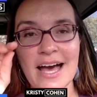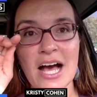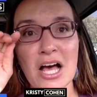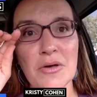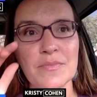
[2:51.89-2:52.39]

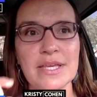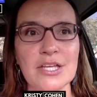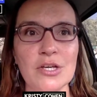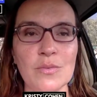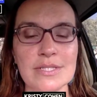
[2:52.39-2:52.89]
and
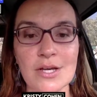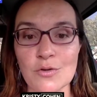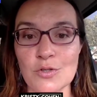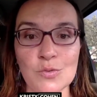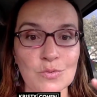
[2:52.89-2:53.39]

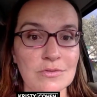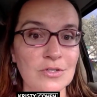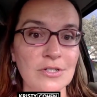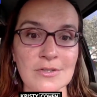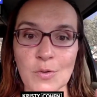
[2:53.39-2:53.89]
tell you
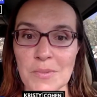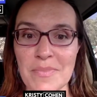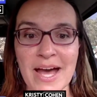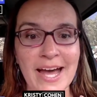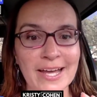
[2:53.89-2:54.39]
good or
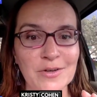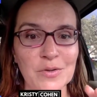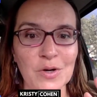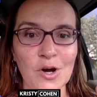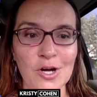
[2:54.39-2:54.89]
bad
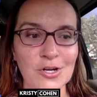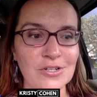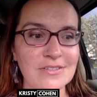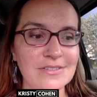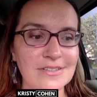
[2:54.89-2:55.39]
our